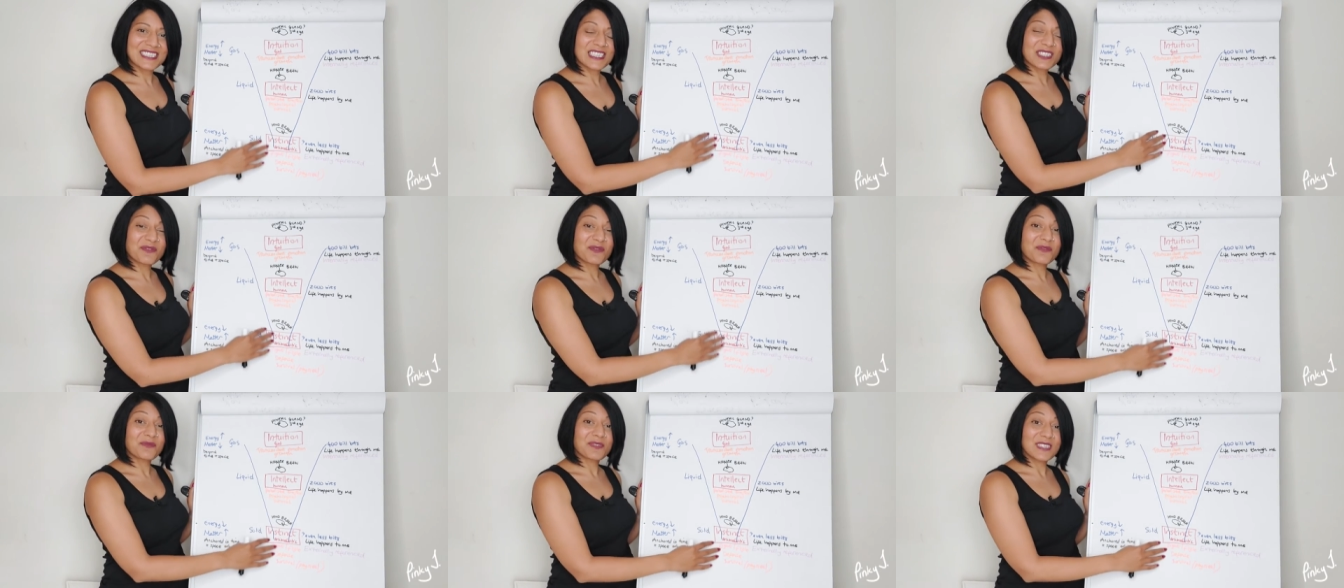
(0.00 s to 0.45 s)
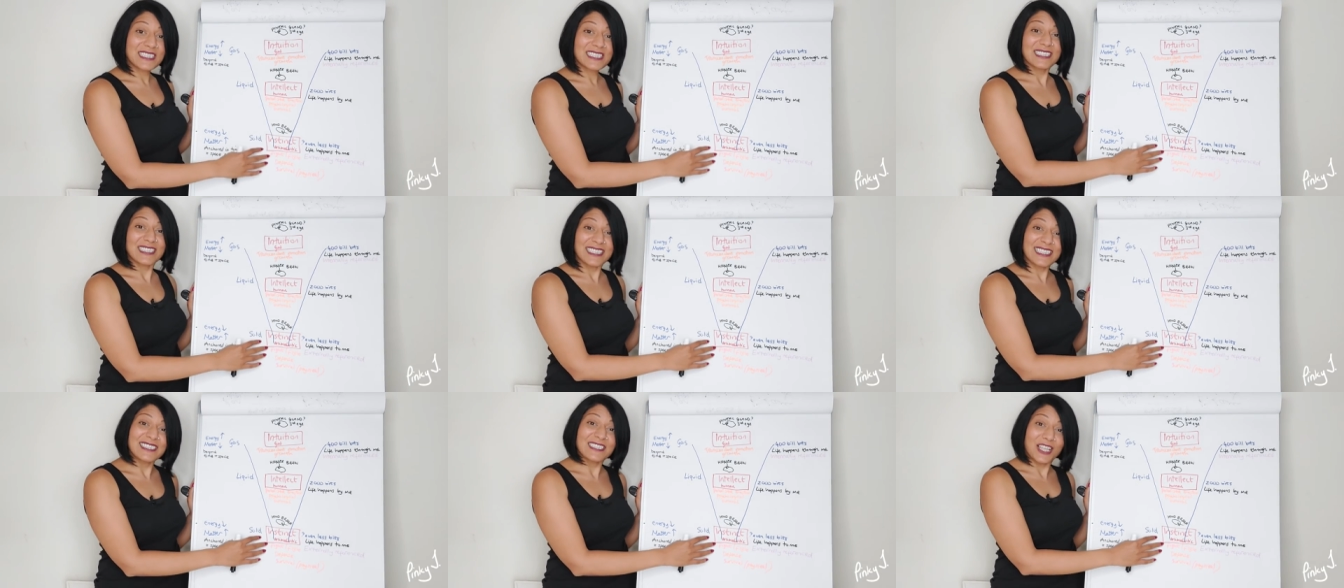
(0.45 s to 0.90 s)
It's
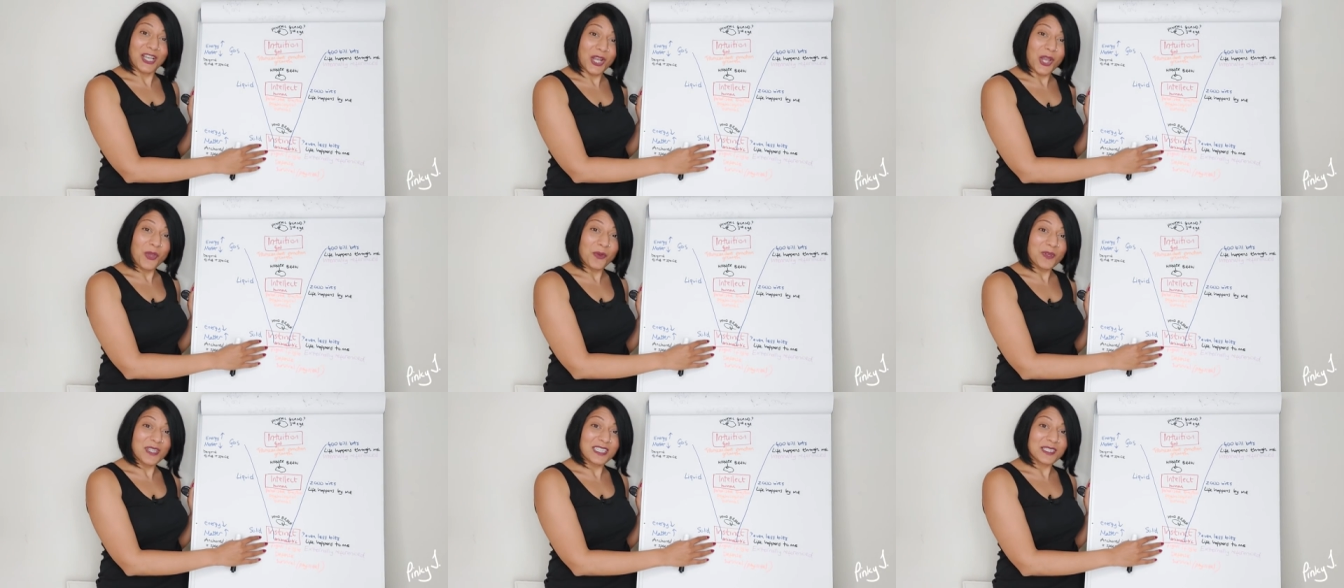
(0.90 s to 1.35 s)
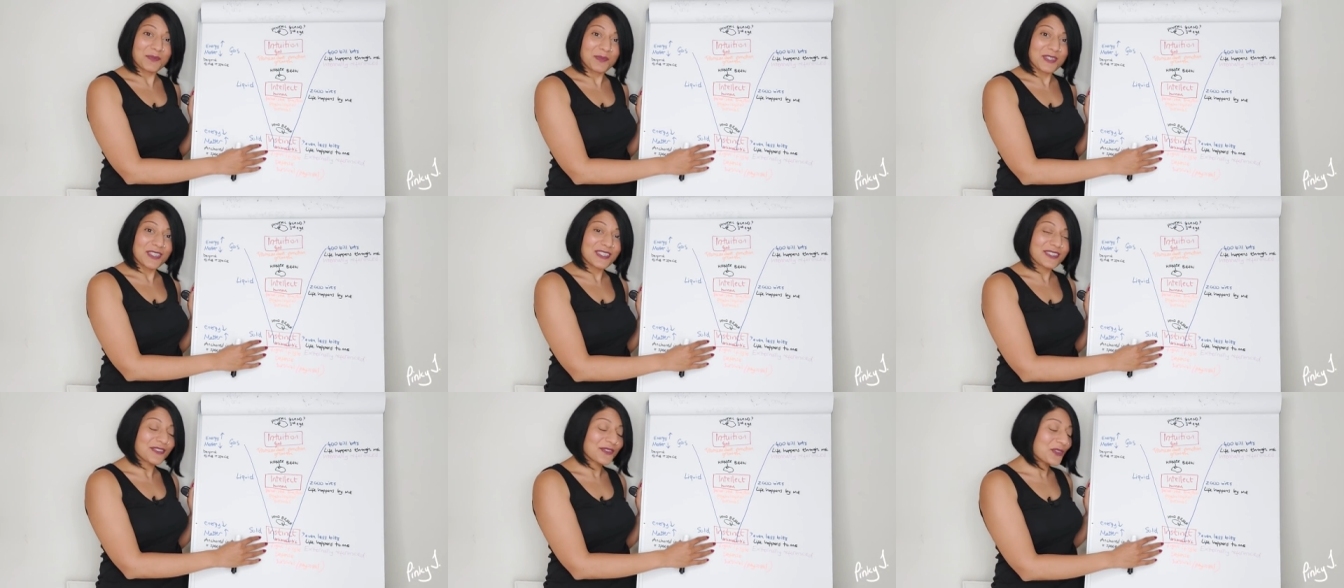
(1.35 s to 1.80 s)
it's a low
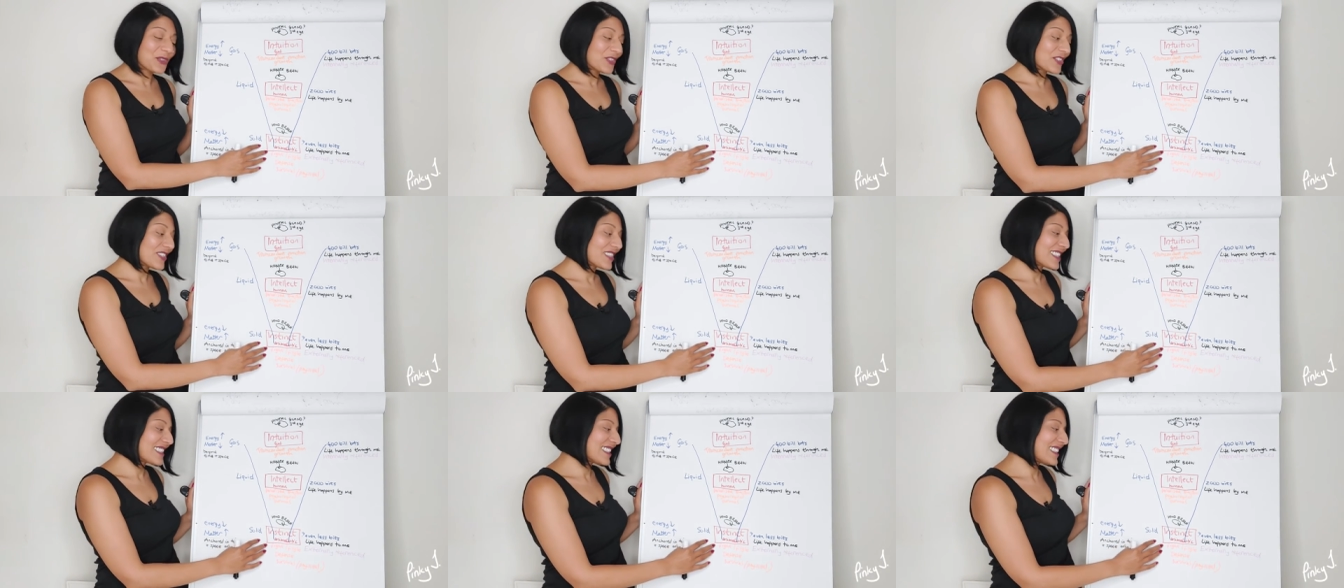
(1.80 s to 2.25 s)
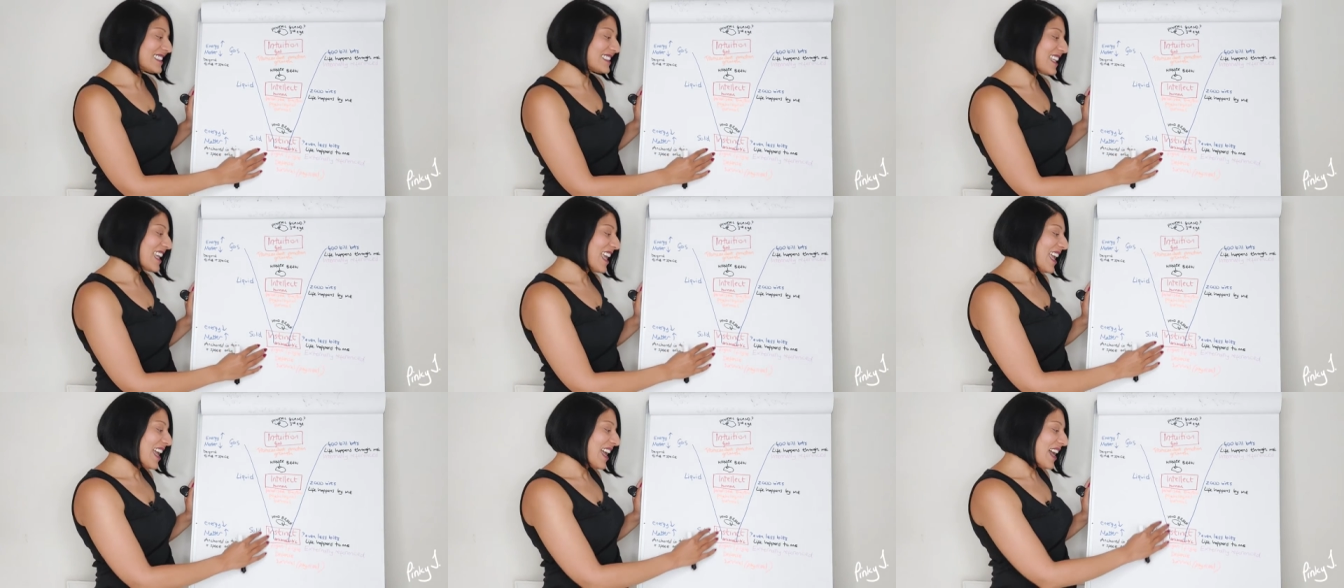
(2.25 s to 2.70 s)
experience of consciousness,
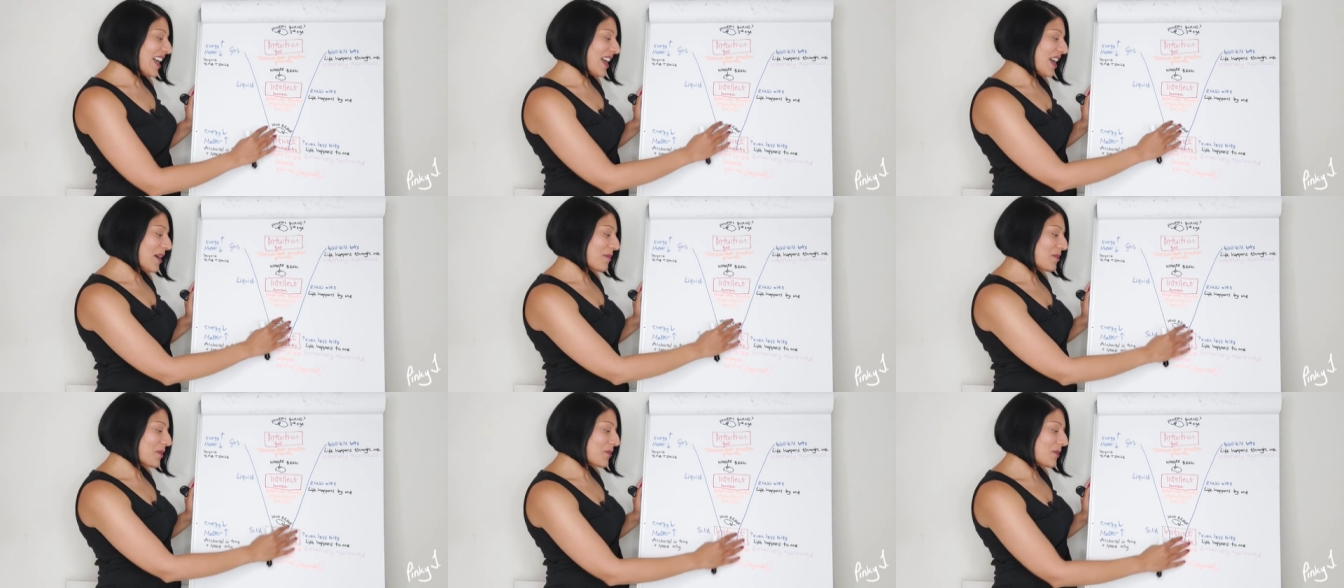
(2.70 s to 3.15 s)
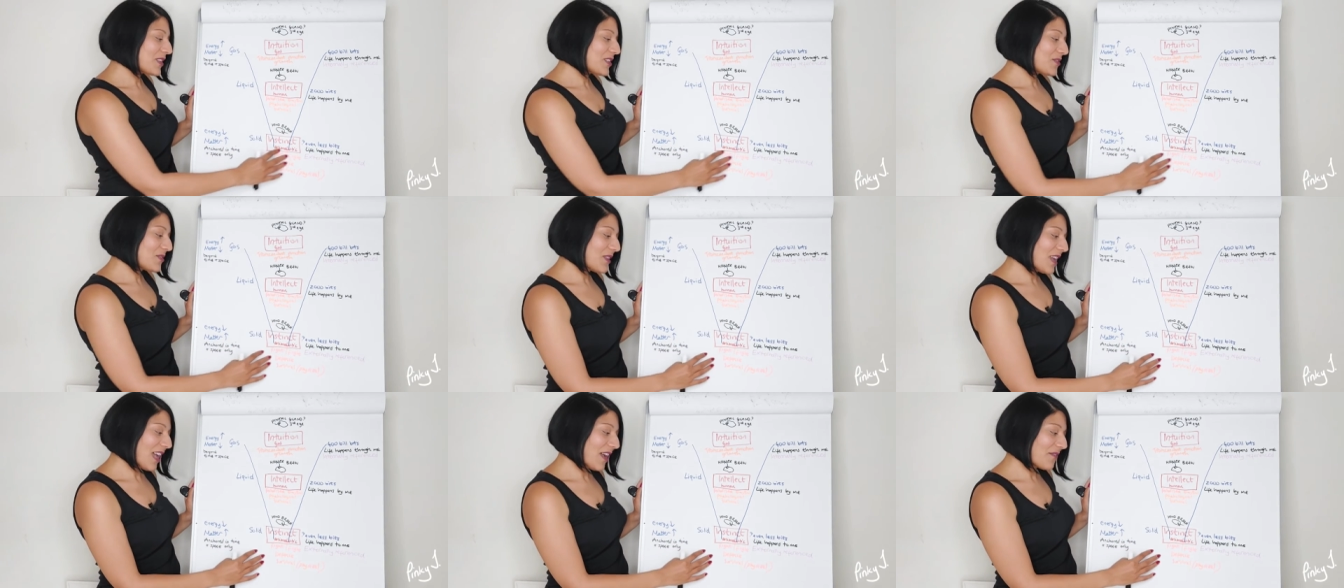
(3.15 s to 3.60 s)
uh, but we
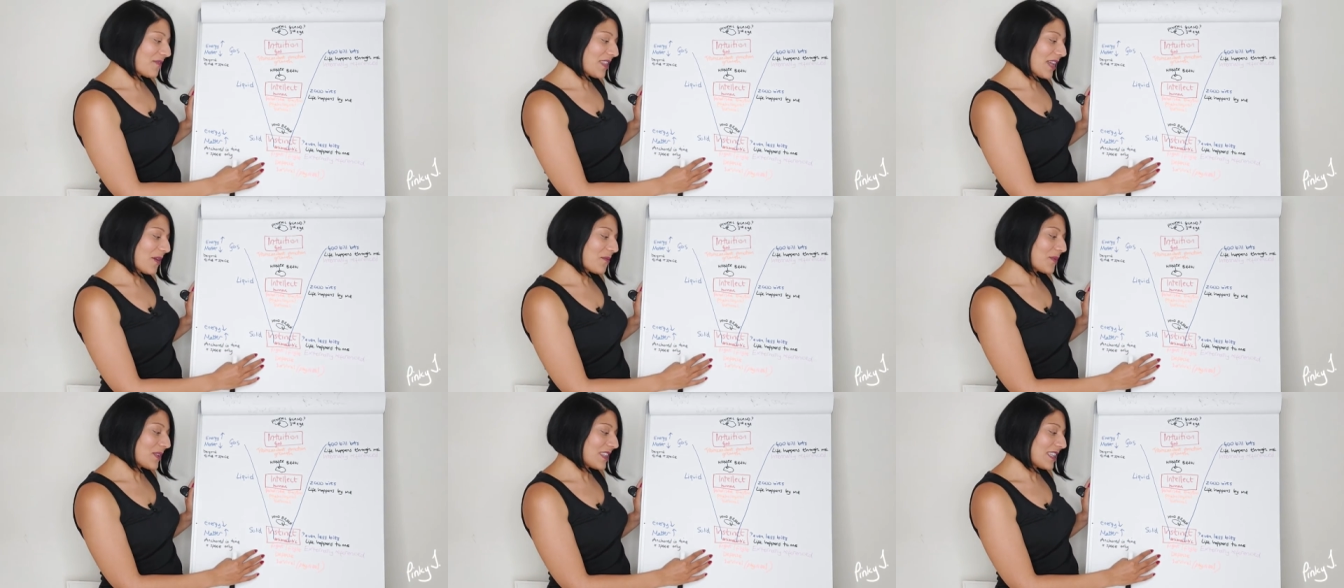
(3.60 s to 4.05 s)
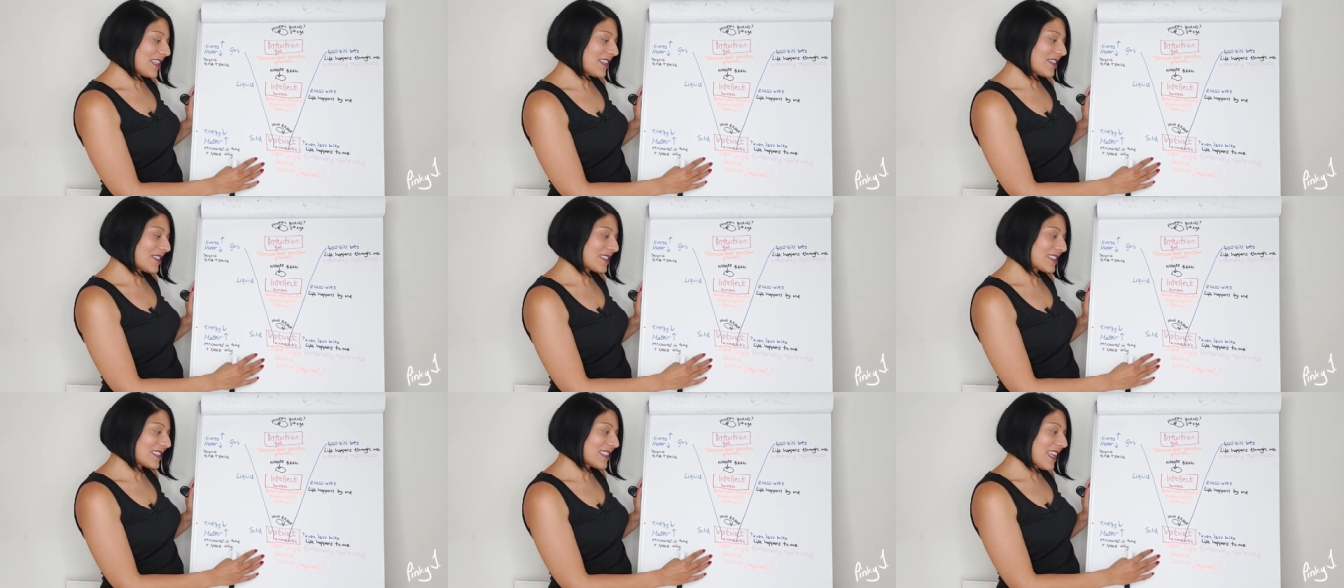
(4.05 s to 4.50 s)
do have that within
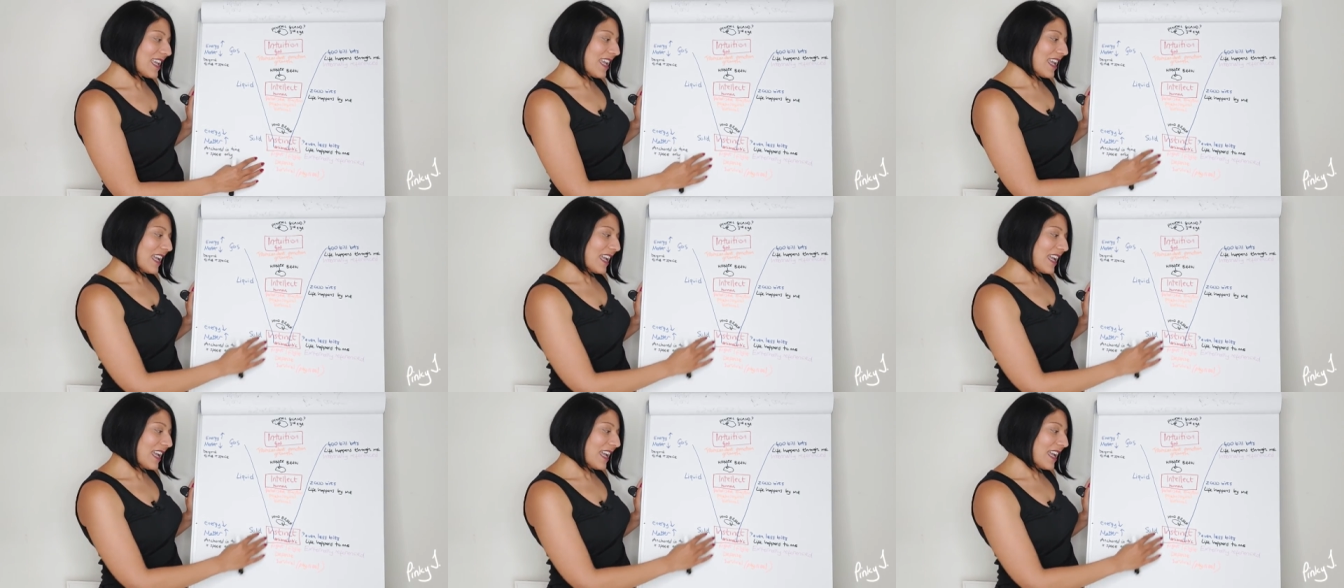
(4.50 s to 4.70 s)
us.